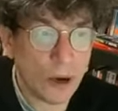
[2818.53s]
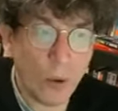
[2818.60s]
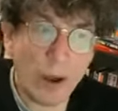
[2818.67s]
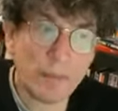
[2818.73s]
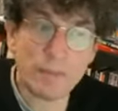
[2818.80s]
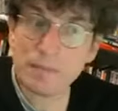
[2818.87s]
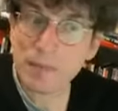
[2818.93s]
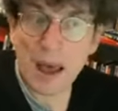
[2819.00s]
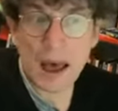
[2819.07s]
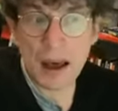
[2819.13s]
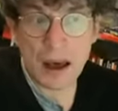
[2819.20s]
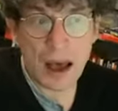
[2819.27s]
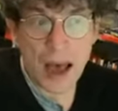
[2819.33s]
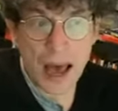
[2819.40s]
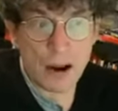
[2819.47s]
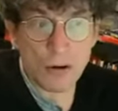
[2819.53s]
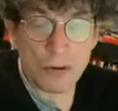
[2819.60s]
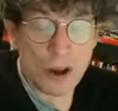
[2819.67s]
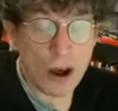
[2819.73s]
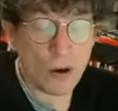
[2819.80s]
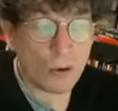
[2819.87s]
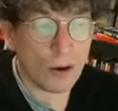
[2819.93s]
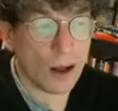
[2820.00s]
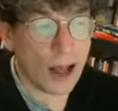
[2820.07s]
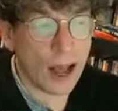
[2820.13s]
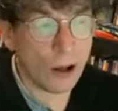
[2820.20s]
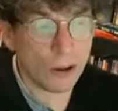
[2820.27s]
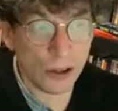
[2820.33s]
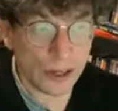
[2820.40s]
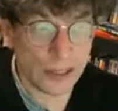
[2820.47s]
You know what? I don't know.
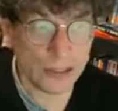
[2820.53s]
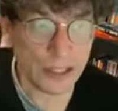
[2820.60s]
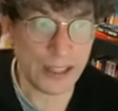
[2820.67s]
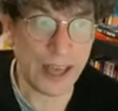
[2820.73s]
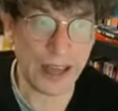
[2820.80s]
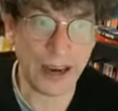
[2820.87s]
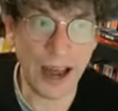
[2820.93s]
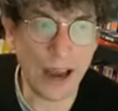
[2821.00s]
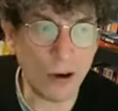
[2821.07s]
I'll look into that.